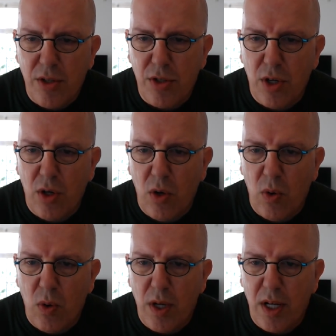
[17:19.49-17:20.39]

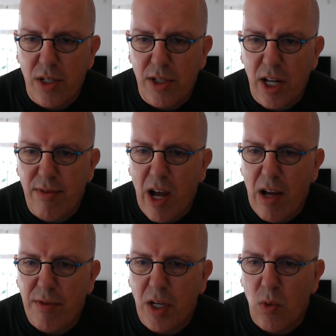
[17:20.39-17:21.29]
So instead of
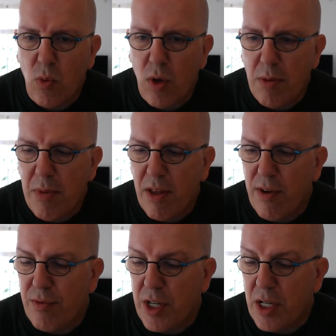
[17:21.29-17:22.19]
having one
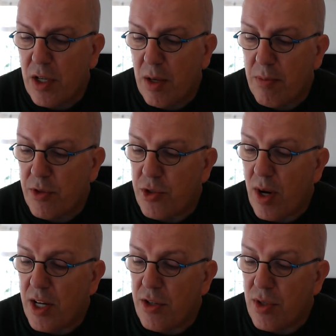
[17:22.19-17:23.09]
method of income,
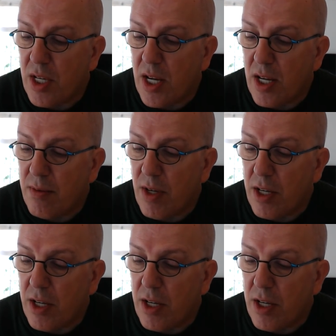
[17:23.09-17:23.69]
try to get,